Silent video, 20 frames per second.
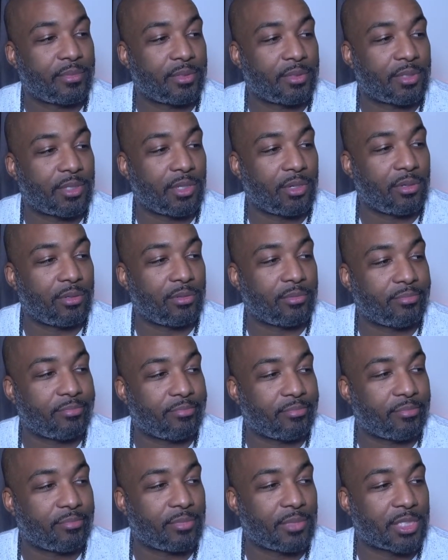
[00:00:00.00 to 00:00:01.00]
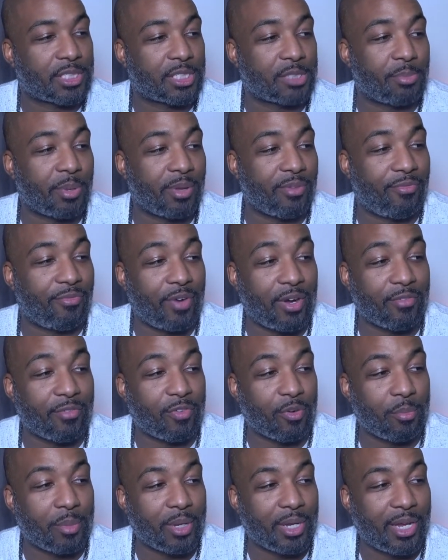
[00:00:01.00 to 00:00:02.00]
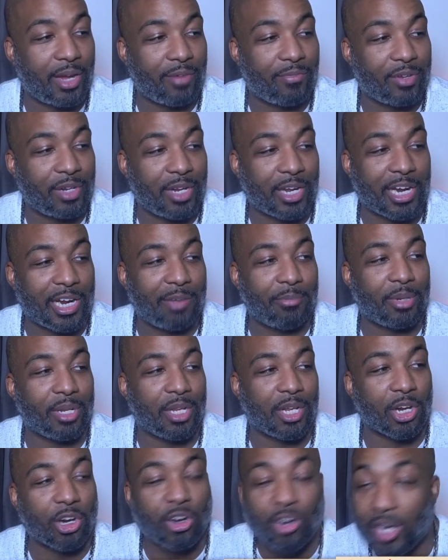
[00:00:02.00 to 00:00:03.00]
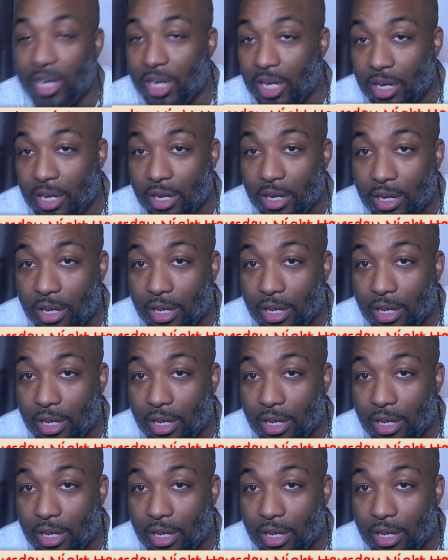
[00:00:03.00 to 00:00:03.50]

So this has been fun for me. I feel like I've been learning.